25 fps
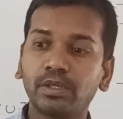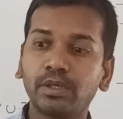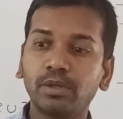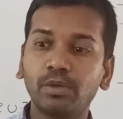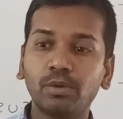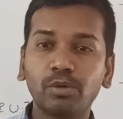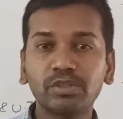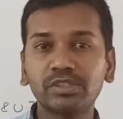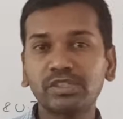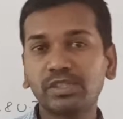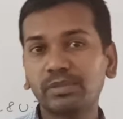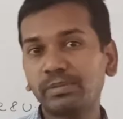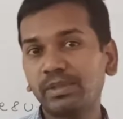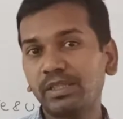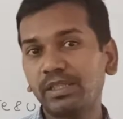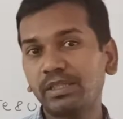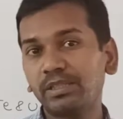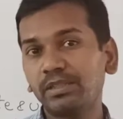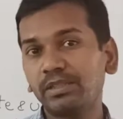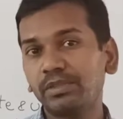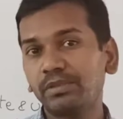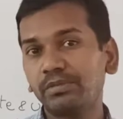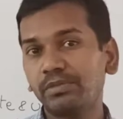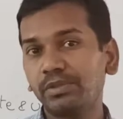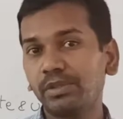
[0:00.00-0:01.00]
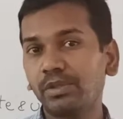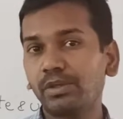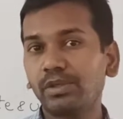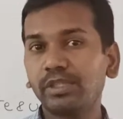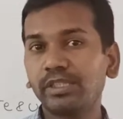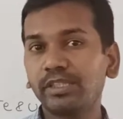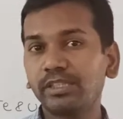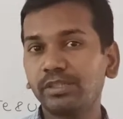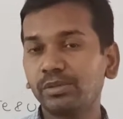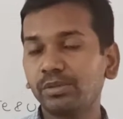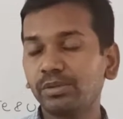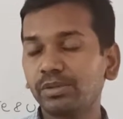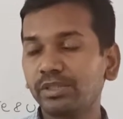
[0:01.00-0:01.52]
Lok Sabha, we
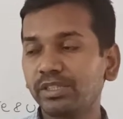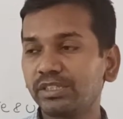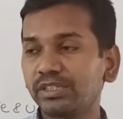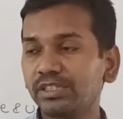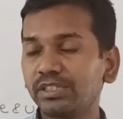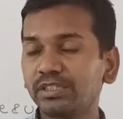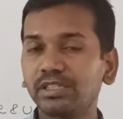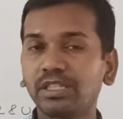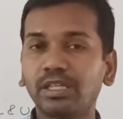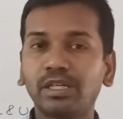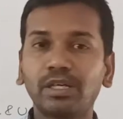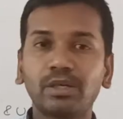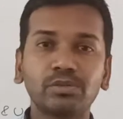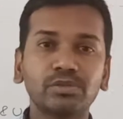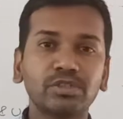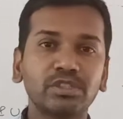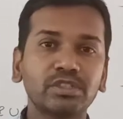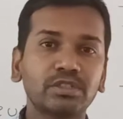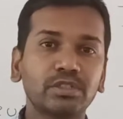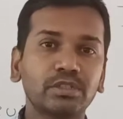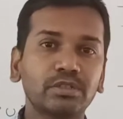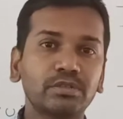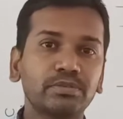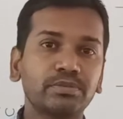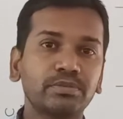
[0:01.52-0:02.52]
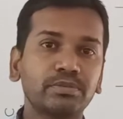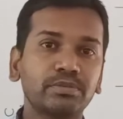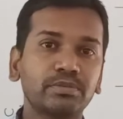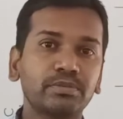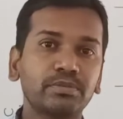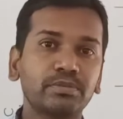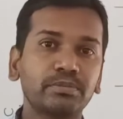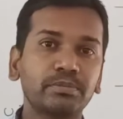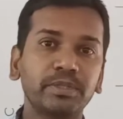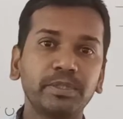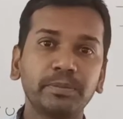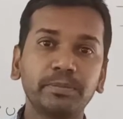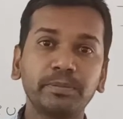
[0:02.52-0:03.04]
already know this is the houses of
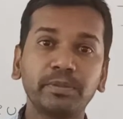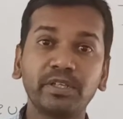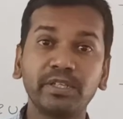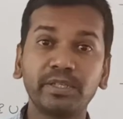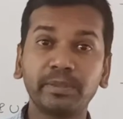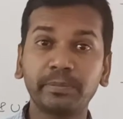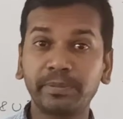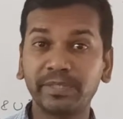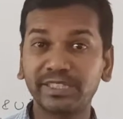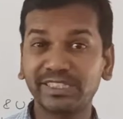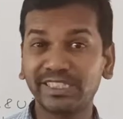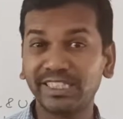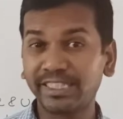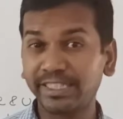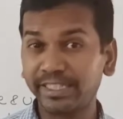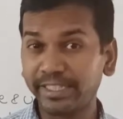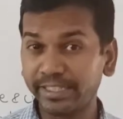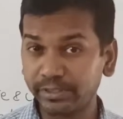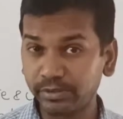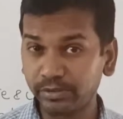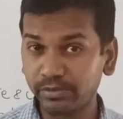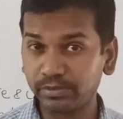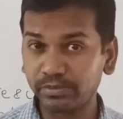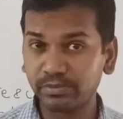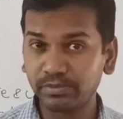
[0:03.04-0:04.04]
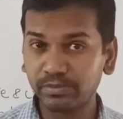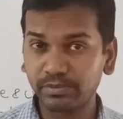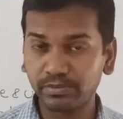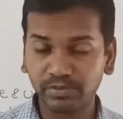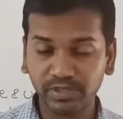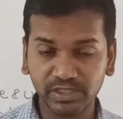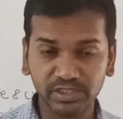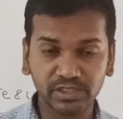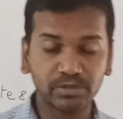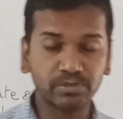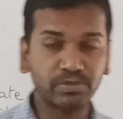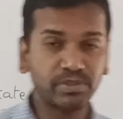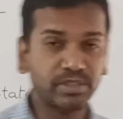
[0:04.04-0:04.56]
people representative,
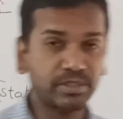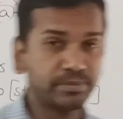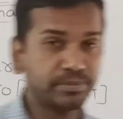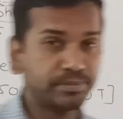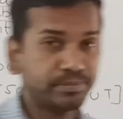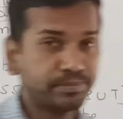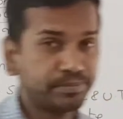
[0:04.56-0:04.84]
first one.